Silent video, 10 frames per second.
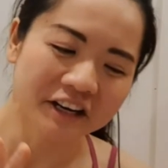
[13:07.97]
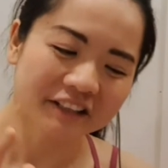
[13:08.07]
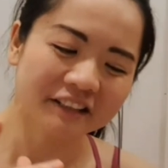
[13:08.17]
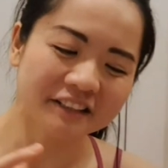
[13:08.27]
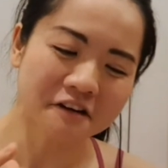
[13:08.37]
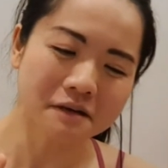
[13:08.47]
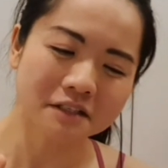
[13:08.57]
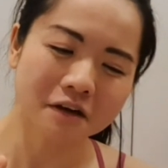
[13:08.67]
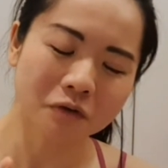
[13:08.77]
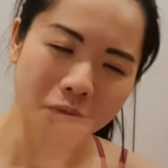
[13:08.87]
And I tell
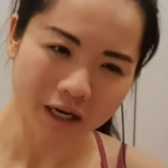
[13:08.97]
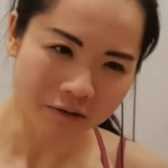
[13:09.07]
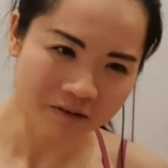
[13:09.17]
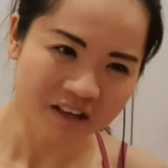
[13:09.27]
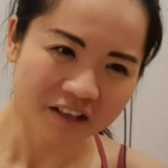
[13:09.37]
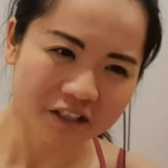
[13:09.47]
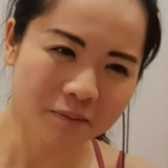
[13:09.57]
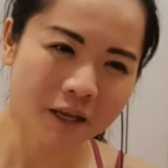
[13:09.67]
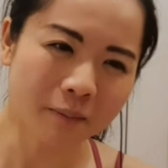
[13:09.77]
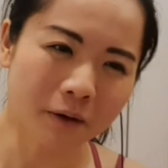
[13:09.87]
myself, oh well, these
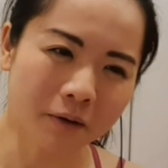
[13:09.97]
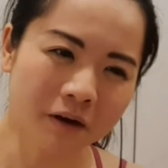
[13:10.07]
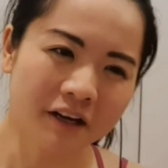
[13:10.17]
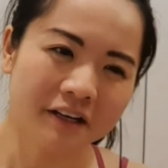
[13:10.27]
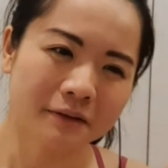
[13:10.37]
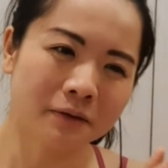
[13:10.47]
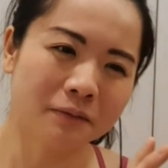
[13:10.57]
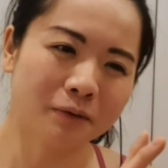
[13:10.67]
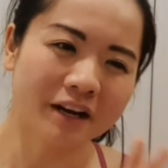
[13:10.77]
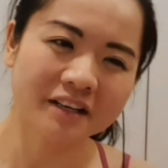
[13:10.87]
people
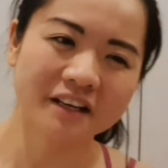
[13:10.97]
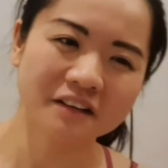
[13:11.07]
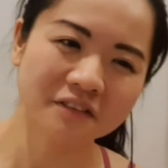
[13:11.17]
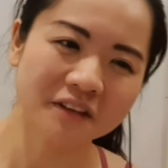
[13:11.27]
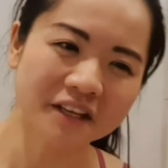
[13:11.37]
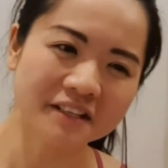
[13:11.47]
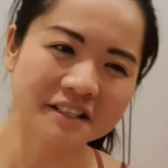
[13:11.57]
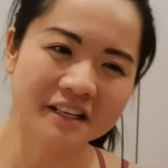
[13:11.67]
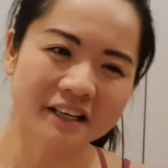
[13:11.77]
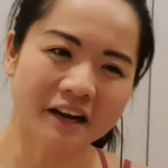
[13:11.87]
who write negative
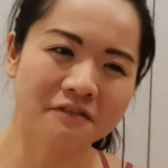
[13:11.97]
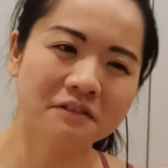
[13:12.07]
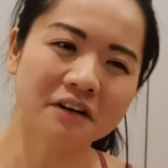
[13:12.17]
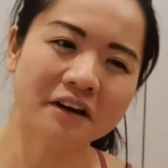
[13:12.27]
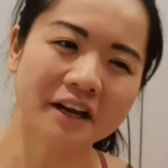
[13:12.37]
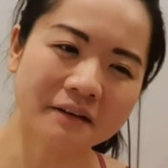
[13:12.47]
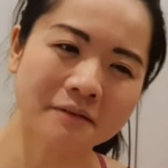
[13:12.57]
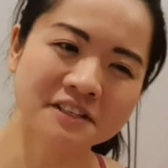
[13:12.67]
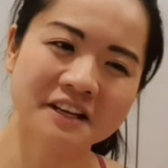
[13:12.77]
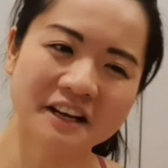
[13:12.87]
things, I feel very
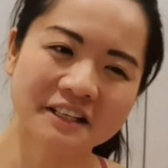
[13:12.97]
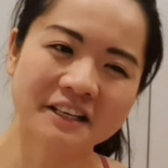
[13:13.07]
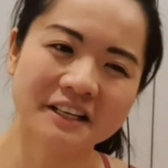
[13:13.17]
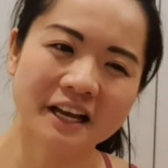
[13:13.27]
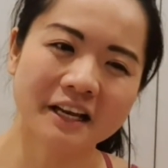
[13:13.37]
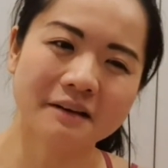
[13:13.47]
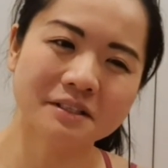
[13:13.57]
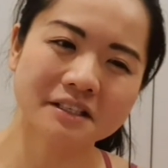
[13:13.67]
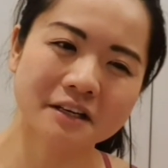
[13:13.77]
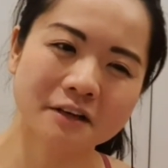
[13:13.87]
upset, and I'm
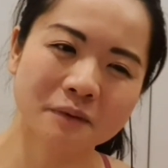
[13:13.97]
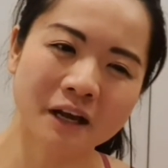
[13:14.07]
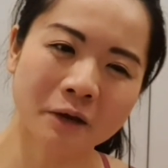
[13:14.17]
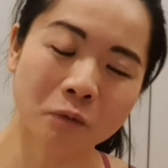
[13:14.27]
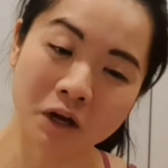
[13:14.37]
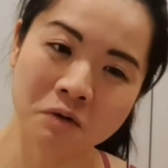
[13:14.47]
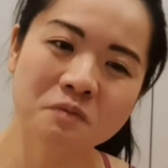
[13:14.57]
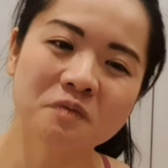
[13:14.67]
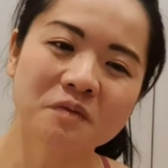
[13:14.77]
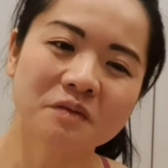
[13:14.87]
just gonna be like,
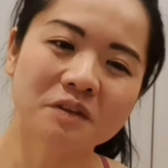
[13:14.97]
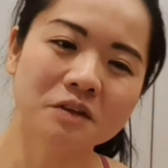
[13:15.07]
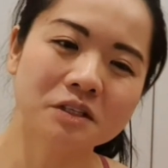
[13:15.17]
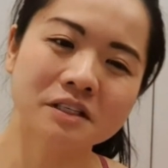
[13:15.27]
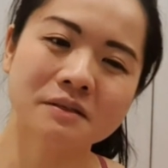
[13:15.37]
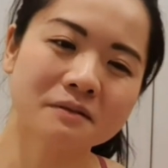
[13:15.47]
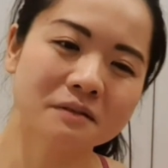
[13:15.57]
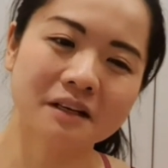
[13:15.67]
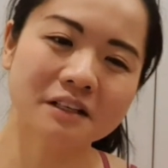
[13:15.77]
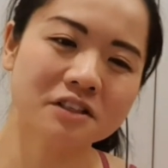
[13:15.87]
well, it
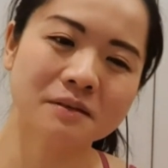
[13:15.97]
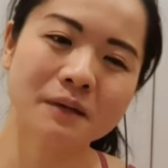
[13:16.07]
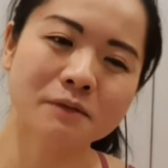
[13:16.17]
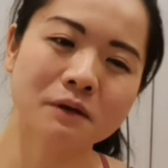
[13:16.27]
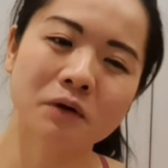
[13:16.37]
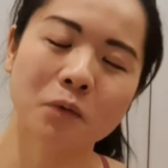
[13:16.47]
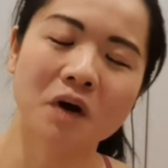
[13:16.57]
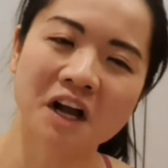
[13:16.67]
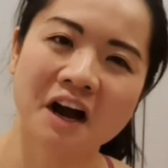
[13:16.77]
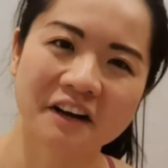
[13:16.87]
just makes me want to
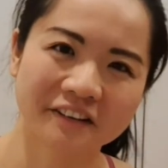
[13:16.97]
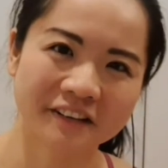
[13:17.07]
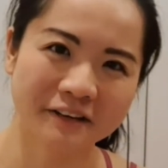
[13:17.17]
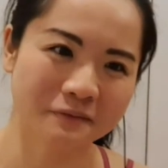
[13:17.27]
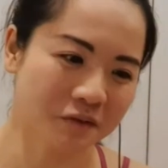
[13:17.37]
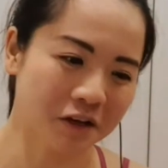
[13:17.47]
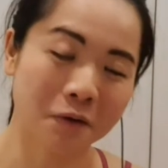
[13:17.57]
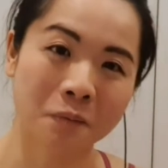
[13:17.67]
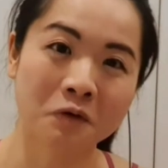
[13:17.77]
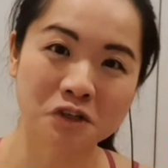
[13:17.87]
work harder and
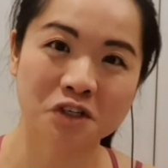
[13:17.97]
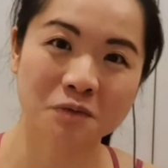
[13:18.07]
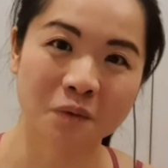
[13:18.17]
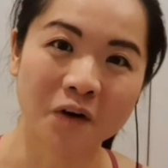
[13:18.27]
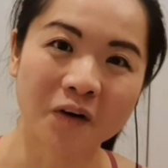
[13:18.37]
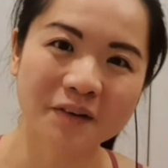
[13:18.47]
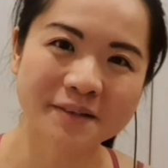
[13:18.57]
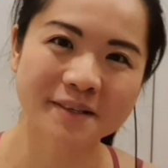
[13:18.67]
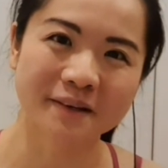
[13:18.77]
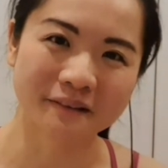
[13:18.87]
push more.
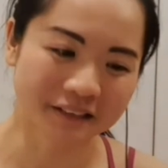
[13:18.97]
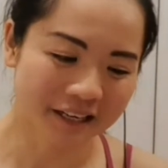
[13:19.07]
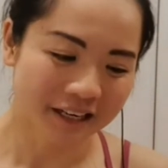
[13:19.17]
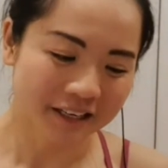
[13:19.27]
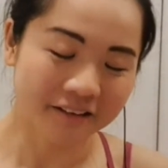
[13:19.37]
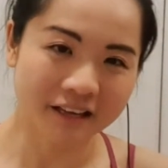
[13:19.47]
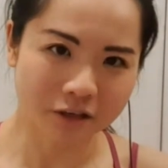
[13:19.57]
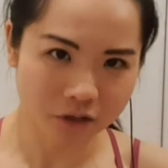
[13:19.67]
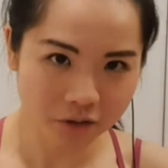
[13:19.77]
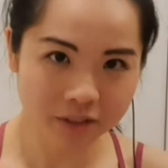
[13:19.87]
So you
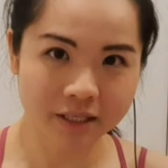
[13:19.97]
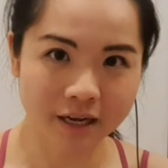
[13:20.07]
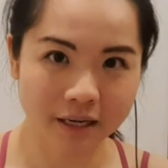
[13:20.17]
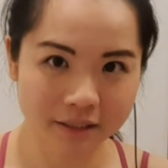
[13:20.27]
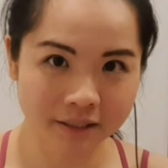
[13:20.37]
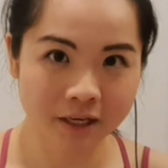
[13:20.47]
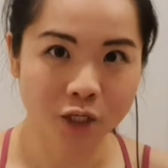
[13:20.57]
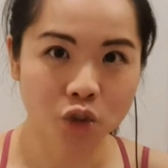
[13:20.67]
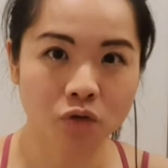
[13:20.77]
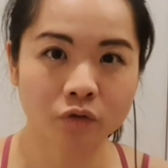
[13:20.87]
can use that
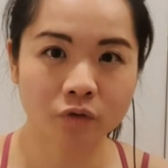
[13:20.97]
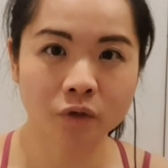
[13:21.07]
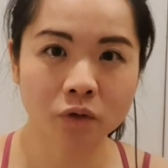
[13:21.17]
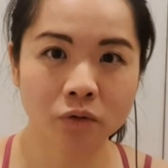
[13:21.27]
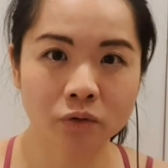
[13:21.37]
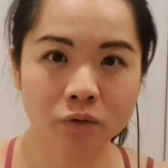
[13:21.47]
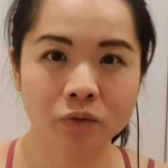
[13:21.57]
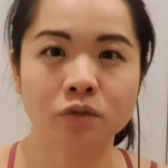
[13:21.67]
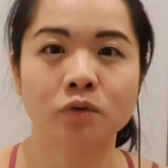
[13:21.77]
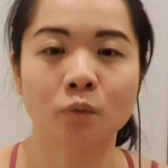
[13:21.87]
to fuel
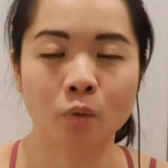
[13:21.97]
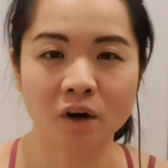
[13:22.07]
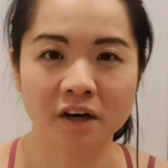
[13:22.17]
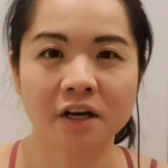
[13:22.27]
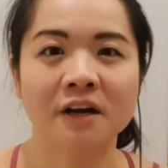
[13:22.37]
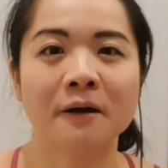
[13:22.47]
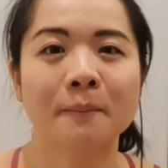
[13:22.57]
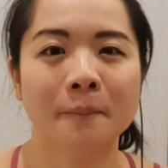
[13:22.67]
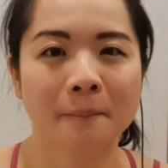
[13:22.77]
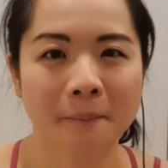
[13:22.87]
you to work
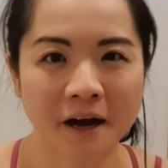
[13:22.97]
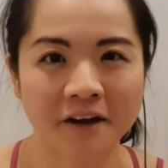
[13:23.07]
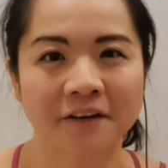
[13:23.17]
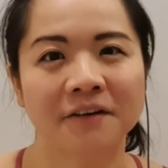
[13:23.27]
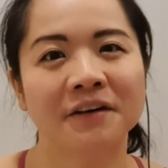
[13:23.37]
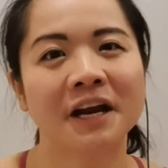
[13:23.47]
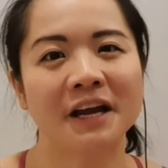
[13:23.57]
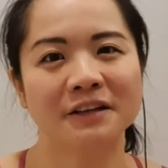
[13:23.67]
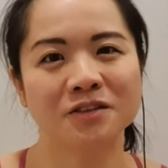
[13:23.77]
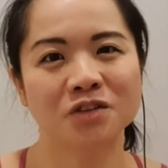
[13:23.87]
harder
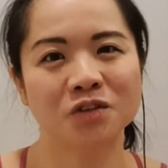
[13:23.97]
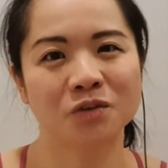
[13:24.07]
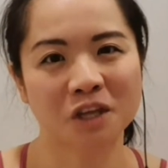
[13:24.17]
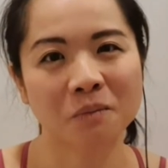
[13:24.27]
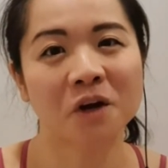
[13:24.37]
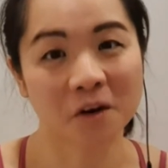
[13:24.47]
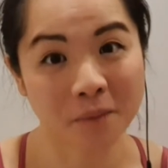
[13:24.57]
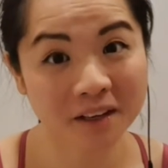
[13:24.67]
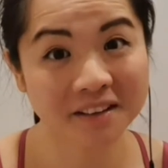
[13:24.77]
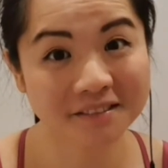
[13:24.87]
and to keep
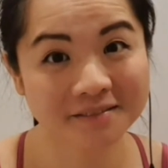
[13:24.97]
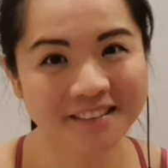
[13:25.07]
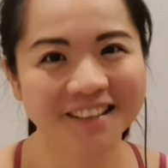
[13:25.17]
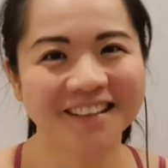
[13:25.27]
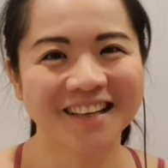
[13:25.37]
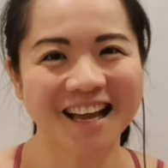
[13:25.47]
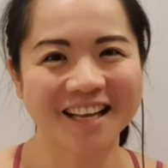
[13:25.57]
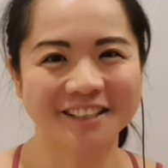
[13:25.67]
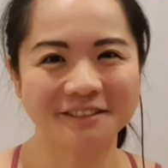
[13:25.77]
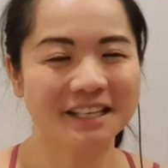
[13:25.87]
going.
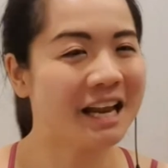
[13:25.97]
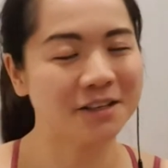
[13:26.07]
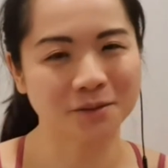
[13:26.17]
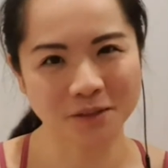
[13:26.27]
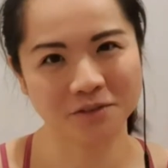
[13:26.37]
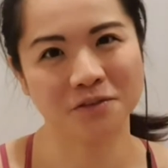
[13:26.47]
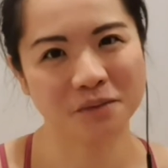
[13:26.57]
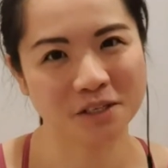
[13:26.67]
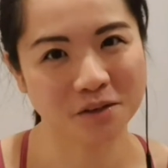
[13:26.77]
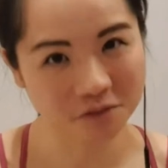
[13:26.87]
And it has worked for
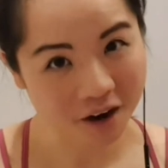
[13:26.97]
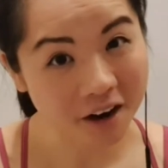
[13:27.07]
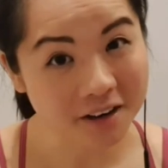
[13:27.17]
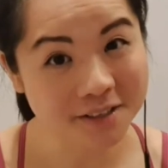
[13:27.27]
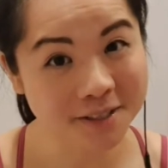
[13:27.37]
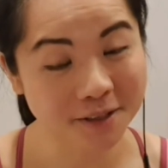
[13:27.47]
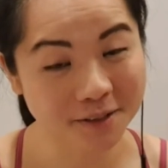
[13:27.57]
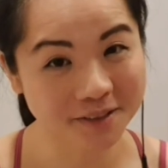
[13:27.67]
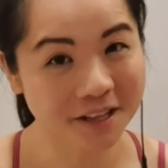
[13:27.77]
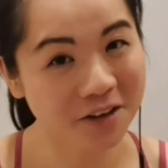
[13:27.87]
me so far.
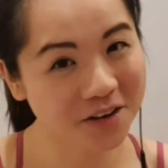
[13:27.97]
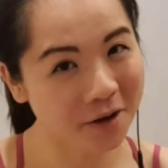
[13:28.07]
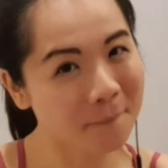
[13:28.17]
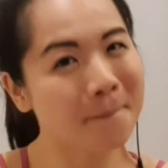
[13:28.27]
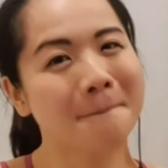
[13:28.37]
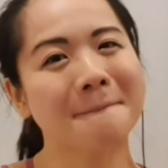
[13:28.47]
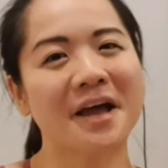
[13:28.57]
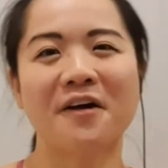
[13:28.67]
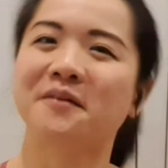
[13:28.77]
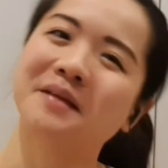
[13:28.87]
So there you go.
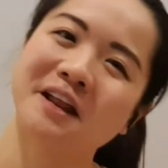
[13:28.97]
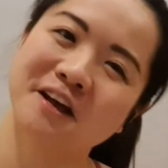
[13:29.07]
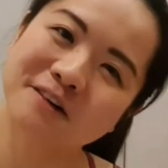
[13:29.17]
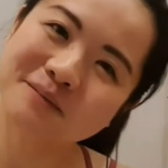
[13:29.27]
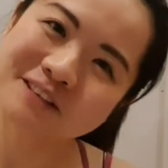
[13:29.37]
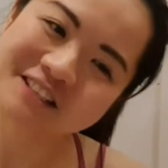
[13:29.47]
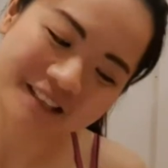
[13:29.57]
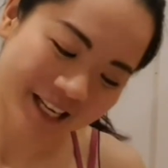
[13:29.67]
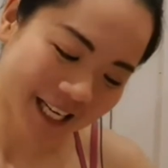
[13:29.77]
I hope that helps.